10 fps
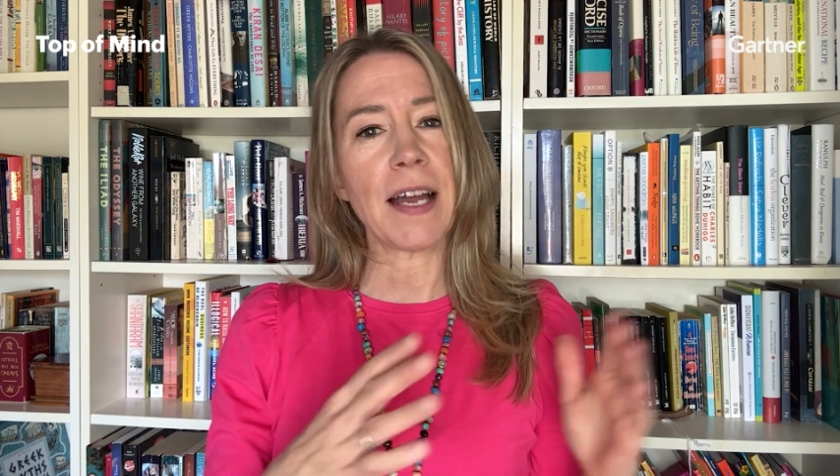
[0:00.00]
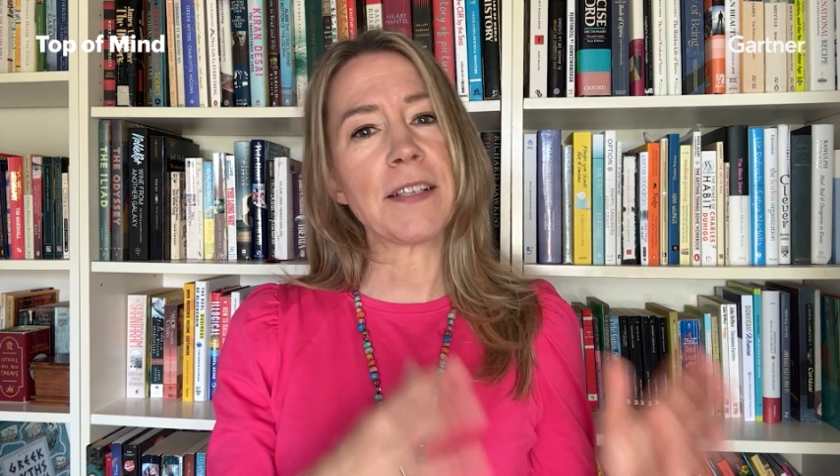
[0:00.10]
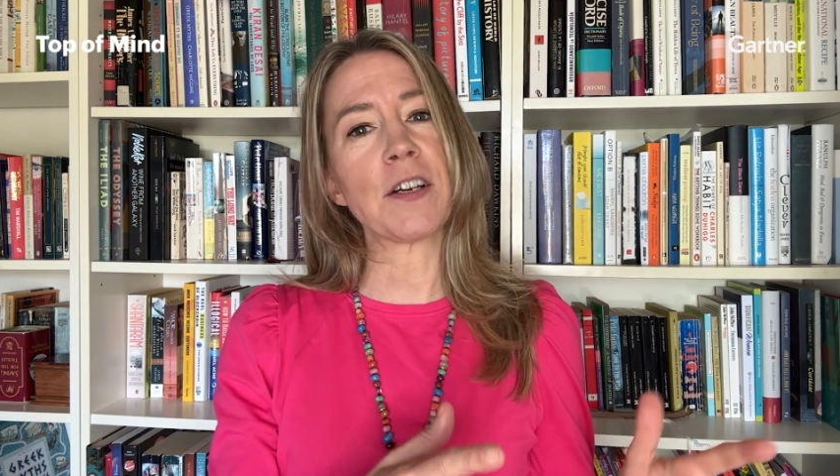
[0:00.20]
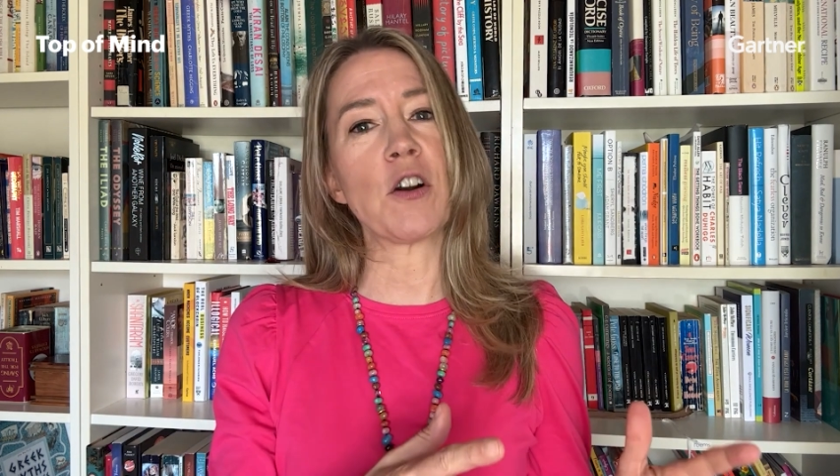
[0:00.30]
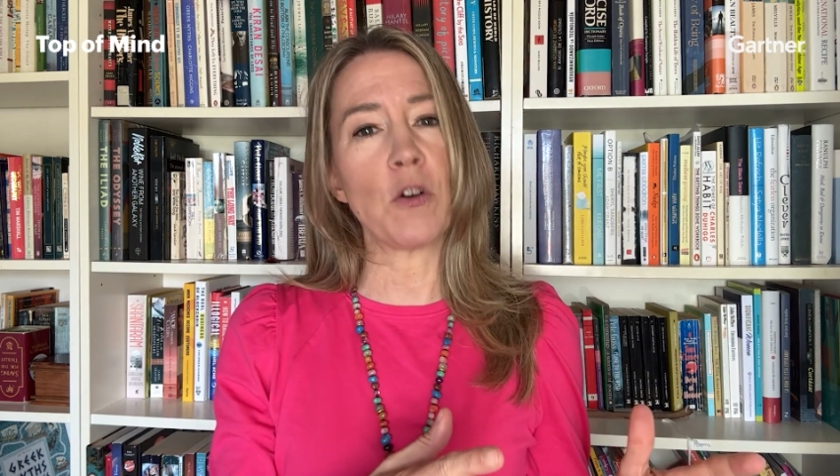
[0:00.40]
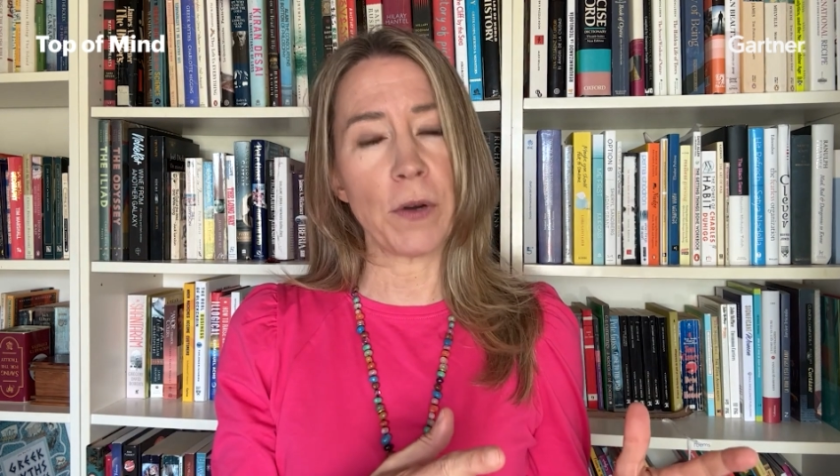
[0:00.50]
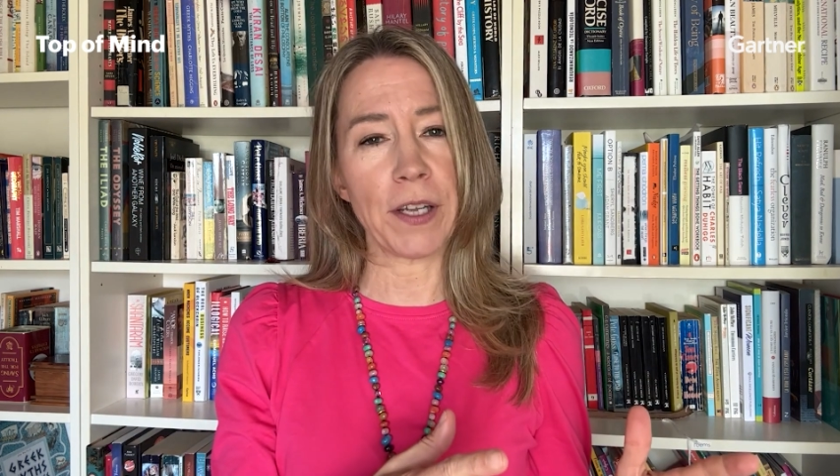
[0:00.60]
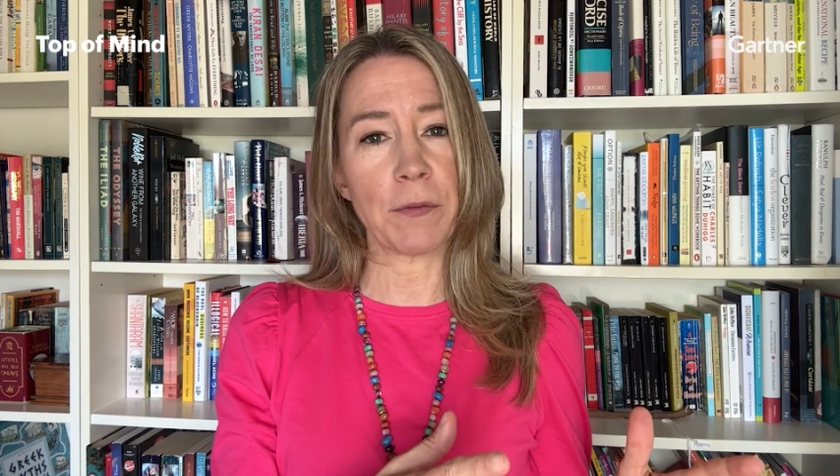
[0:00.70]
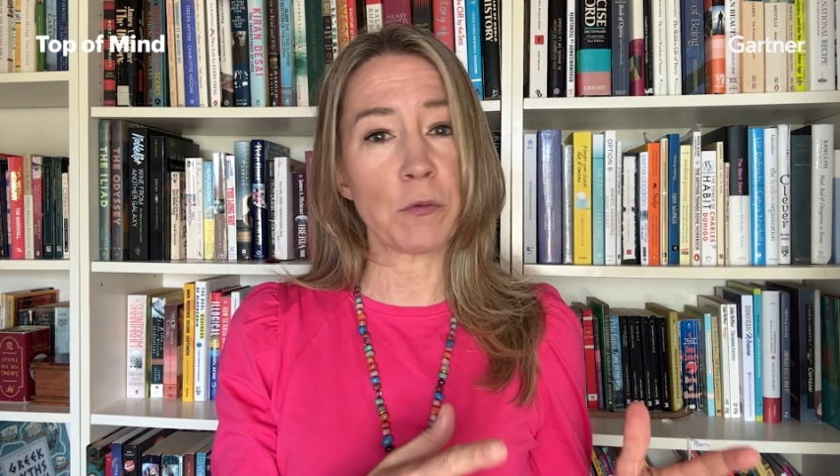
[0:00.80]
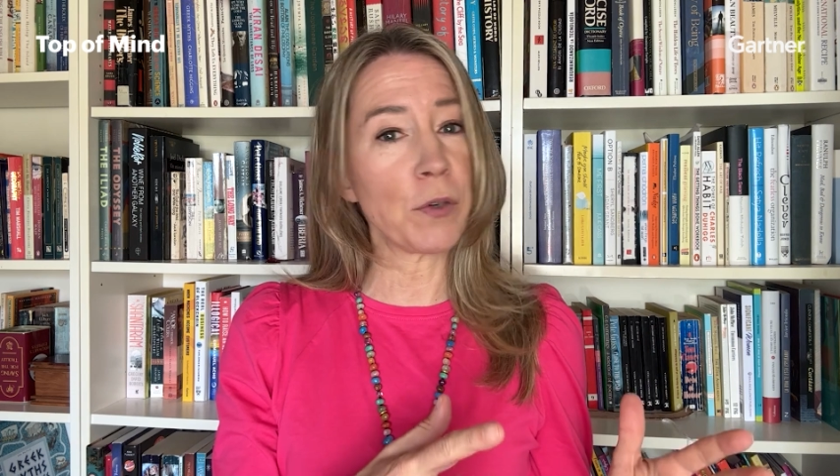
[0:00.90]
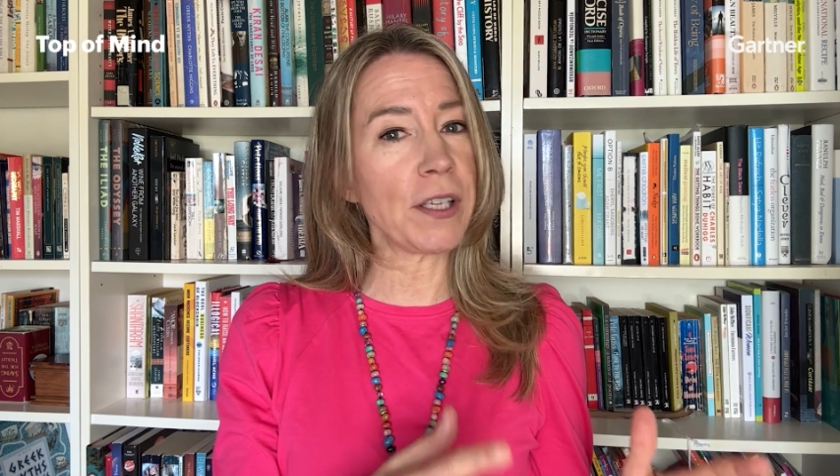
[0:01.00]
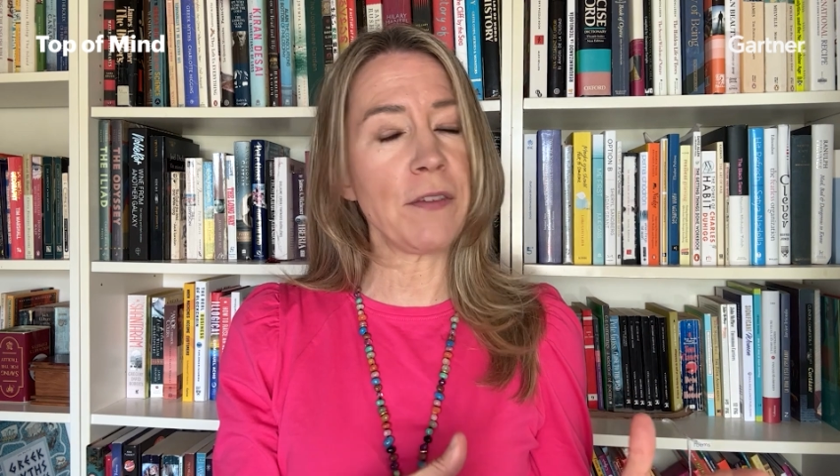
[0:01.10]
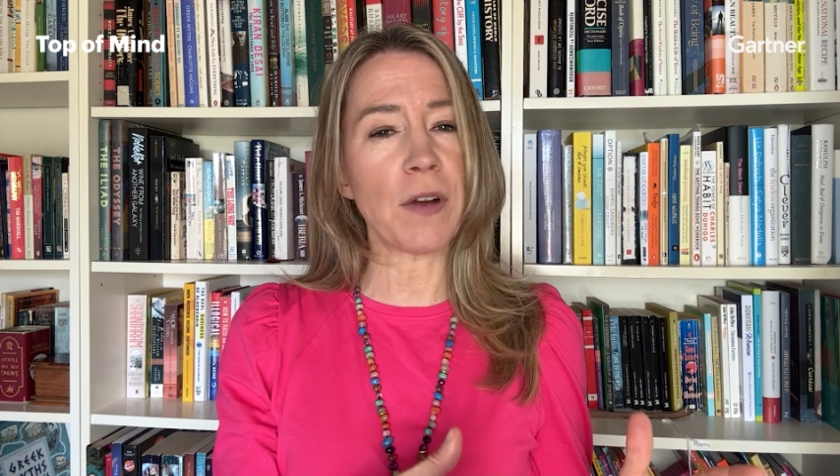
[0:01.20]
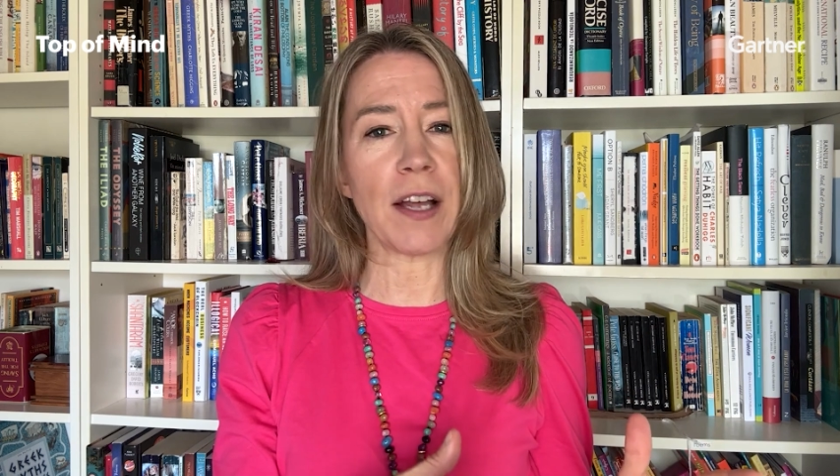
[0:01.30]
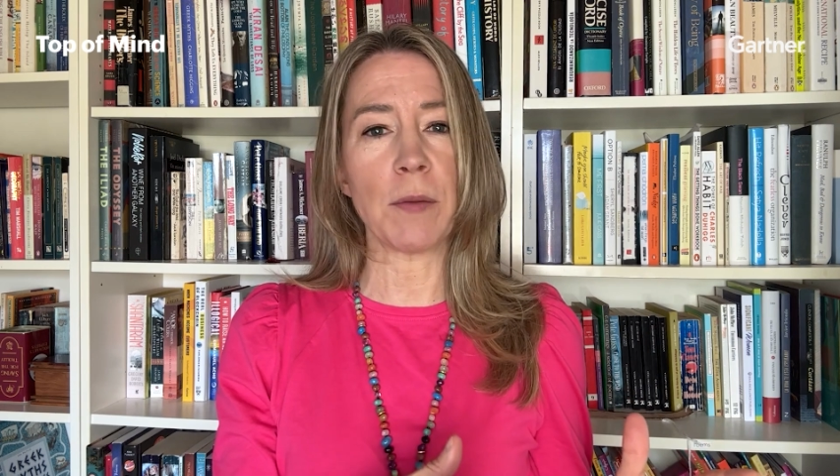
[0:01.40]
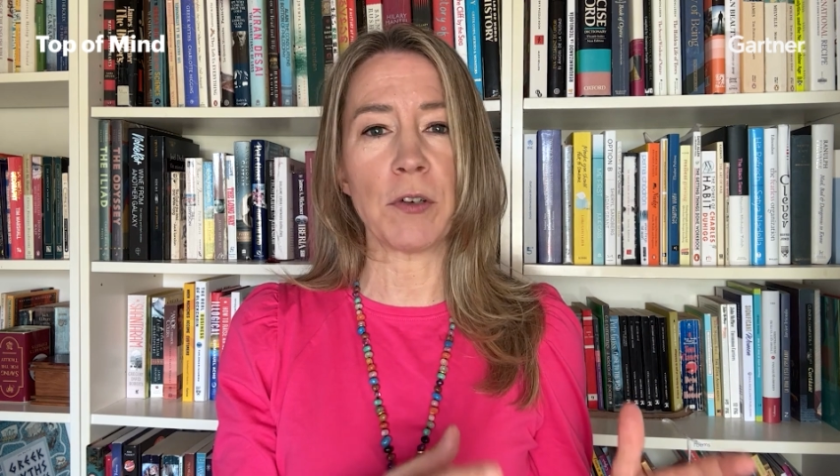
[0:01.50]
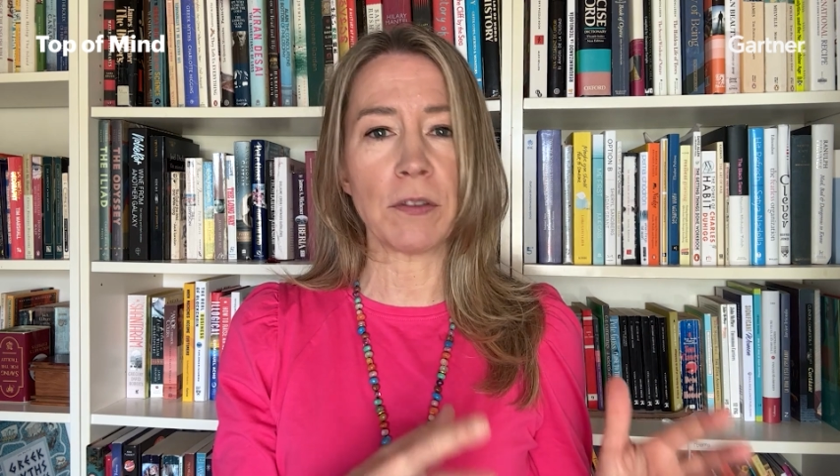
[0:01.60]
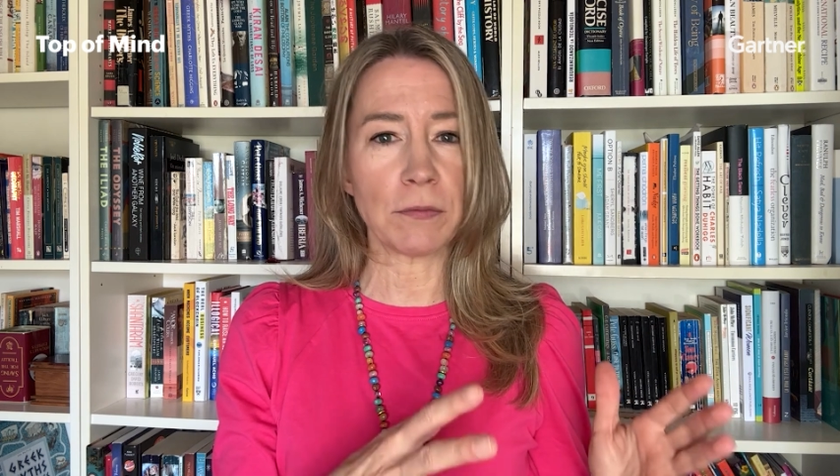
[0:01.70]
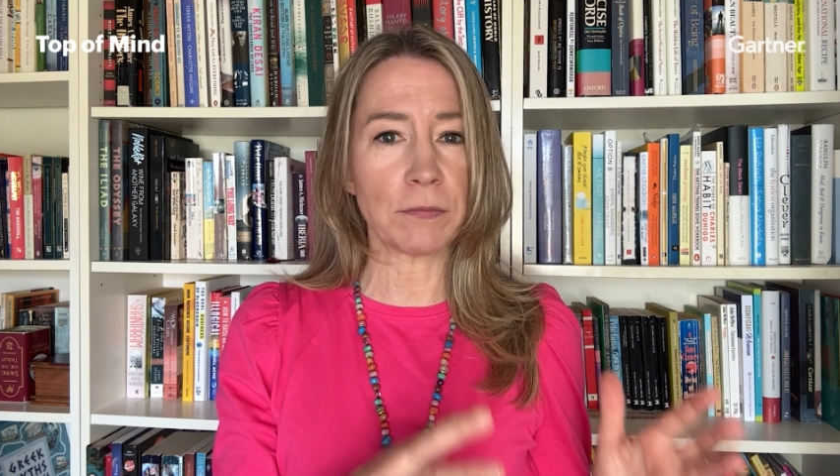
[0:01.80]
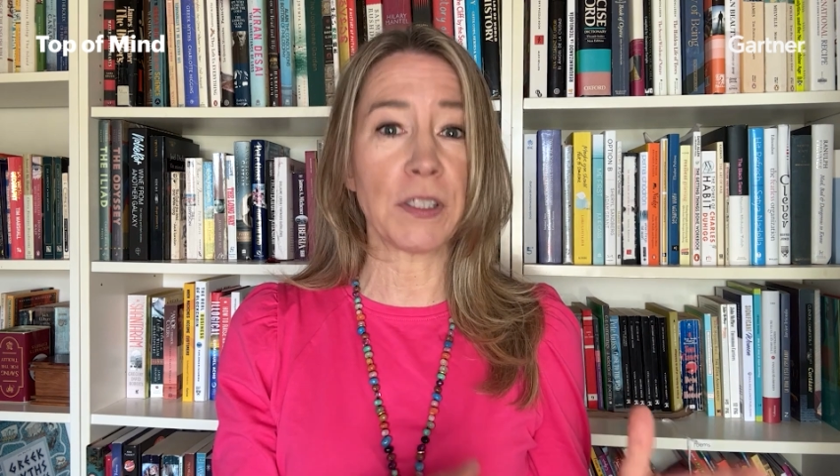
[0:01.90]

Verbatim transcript: That's ROE. Really valuable,